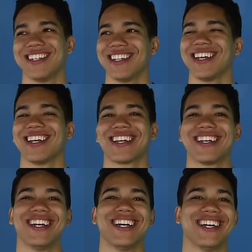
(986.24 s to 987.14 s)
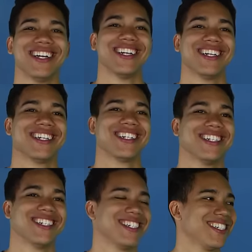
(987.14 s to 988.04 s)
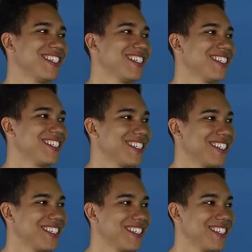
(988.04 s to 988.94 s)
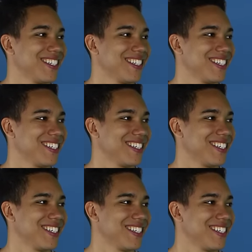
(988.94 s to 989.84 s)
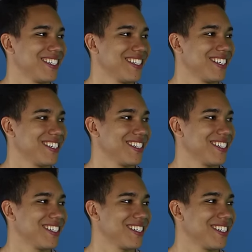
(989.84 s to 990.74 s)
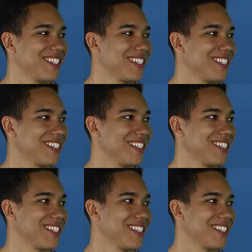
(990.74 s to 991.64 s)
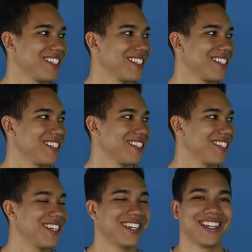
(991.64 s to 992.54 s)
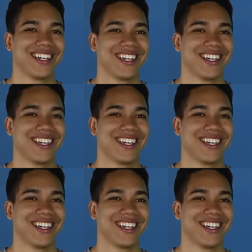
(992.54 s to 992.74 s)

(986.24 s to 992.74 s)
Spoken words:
(not speaking)